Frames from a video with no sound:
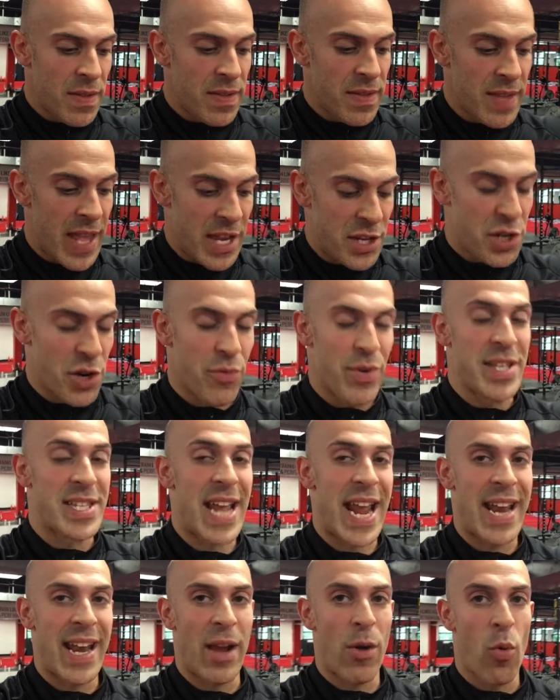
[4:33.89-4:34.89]

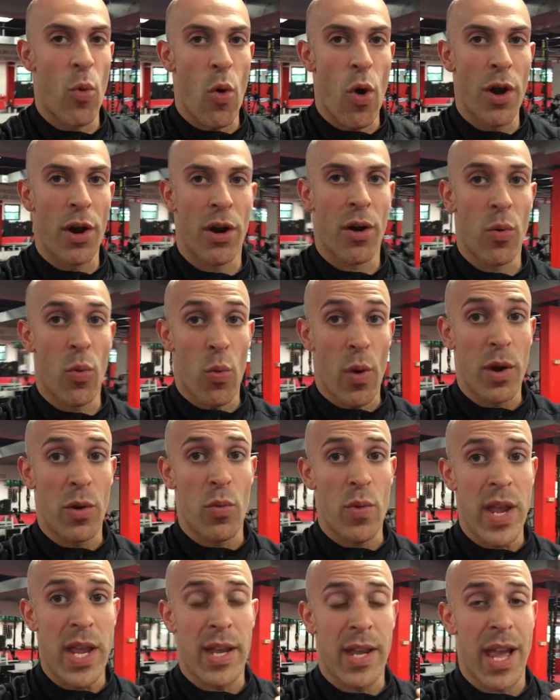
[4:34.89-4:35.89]
retaining water 1
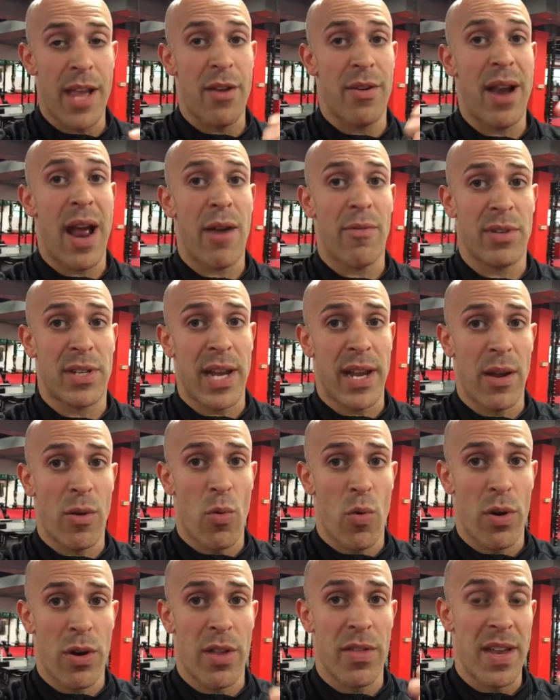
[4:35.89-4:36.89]
week and you're not retaining
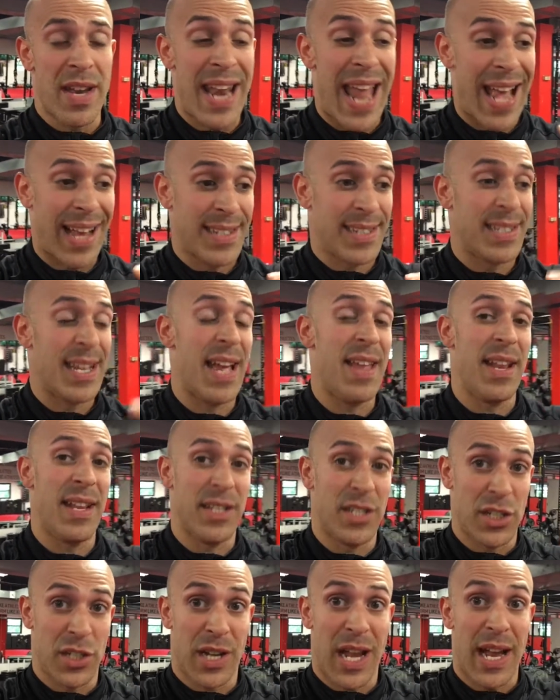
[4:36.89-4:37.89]
water the next, and it
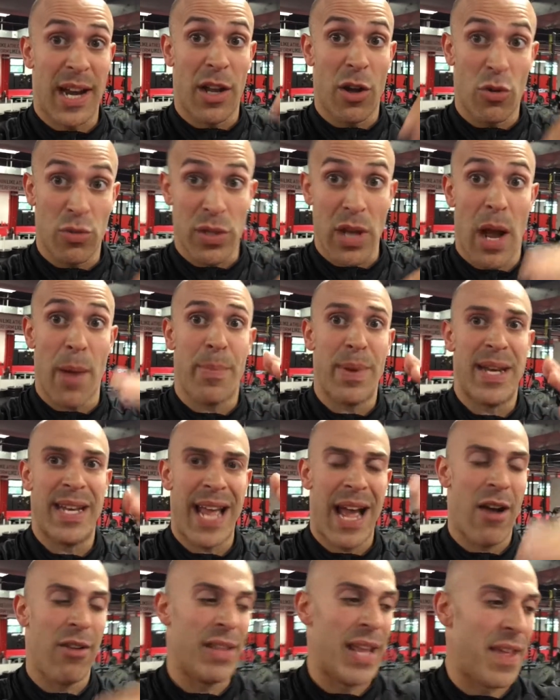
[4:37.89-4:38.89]
just kind of goes up and
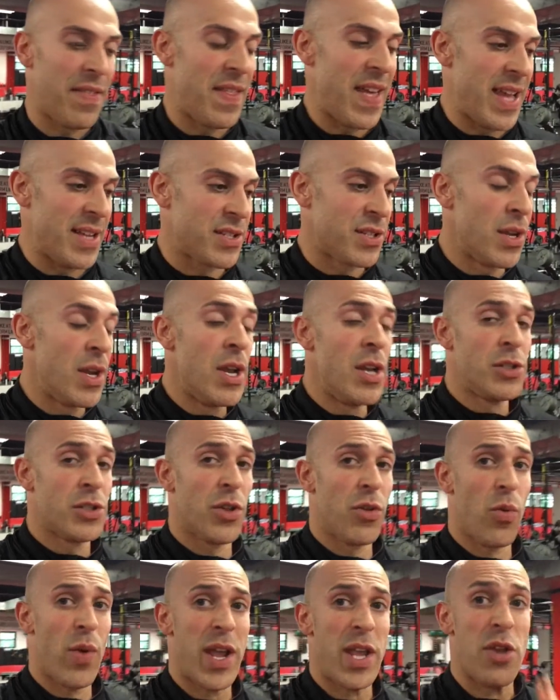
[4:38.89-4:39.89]
down like this. So
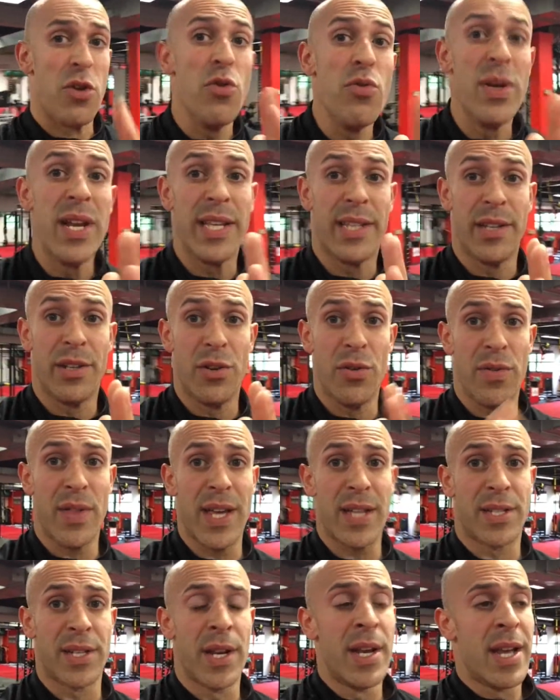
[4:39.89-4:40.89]
the way you need to do
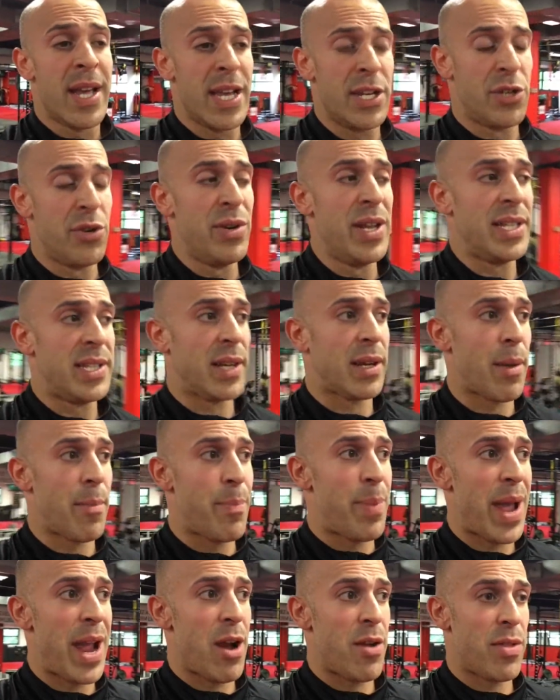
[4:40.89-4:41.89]
this is you need to
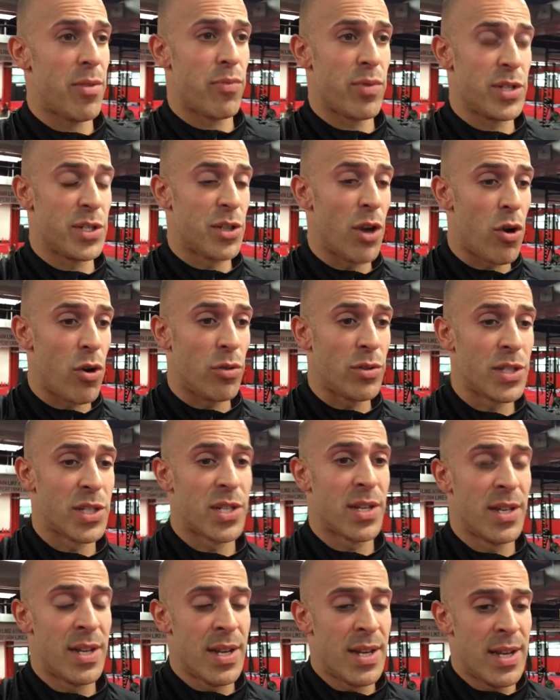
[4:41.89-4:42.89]
compare the
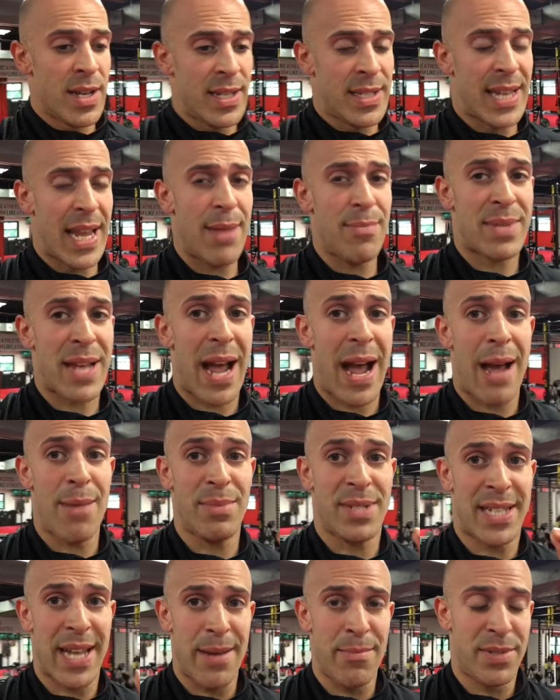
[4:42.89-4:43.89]
results, same
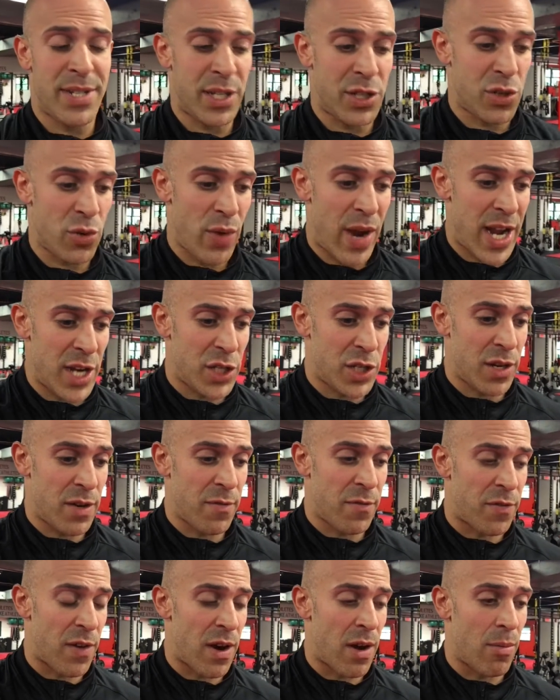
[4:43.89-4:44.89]
time, same situation
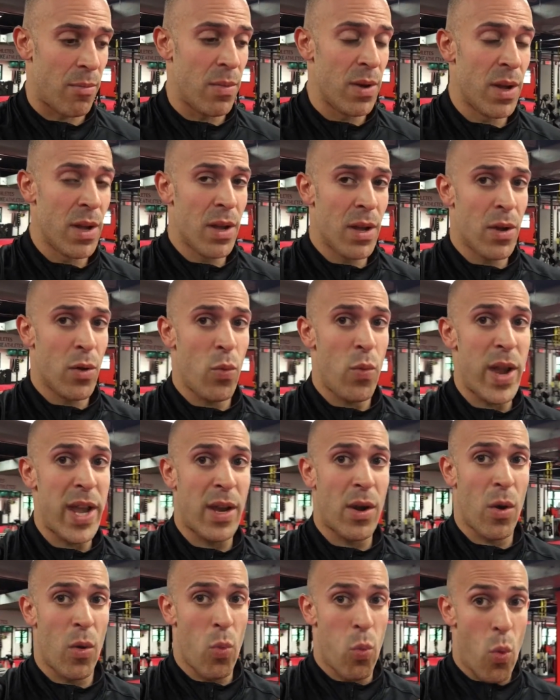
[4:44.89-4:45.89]
from
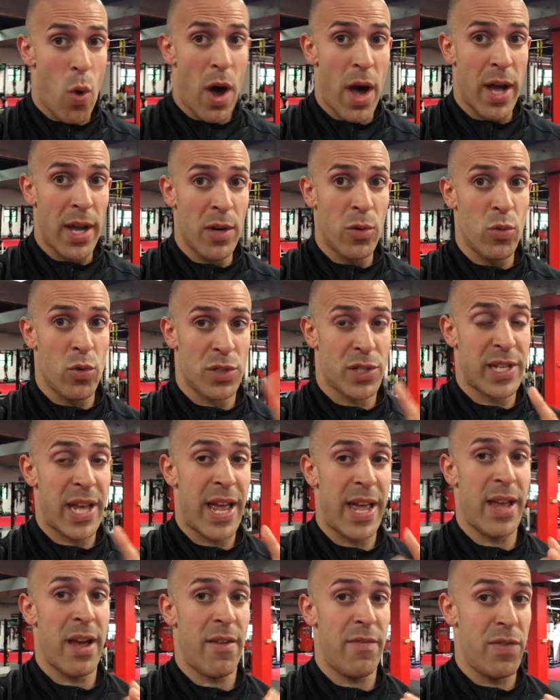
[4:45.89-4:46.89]
week 1, we'll
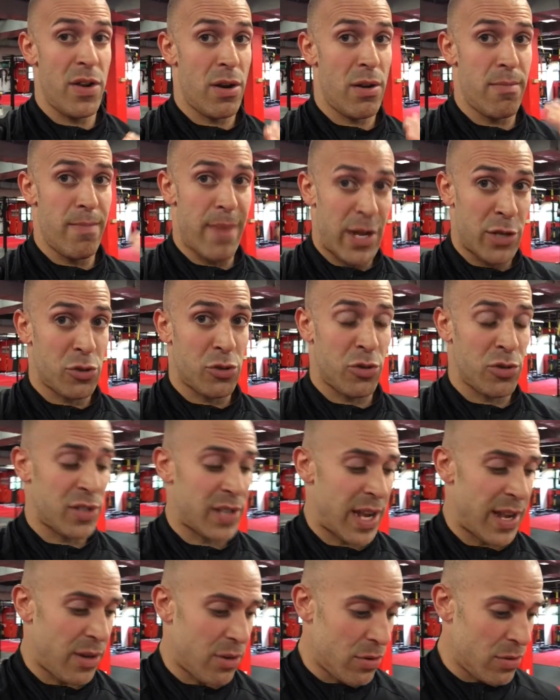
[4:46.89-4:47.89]
say, of your menstrual
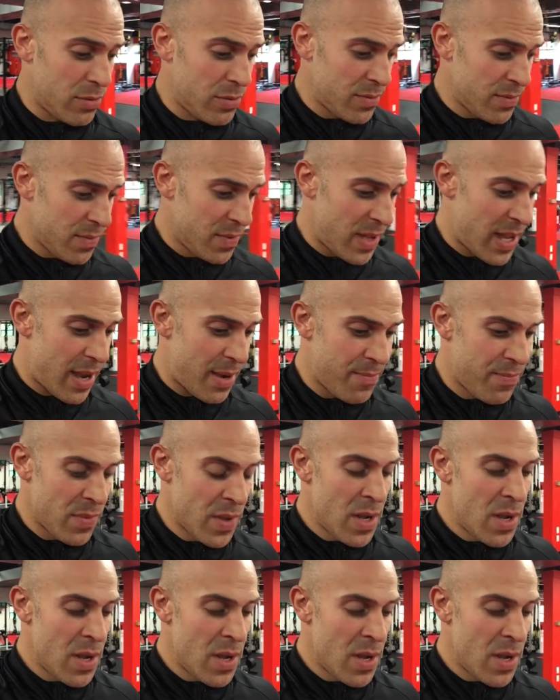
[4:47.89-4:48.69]
cycle, okay?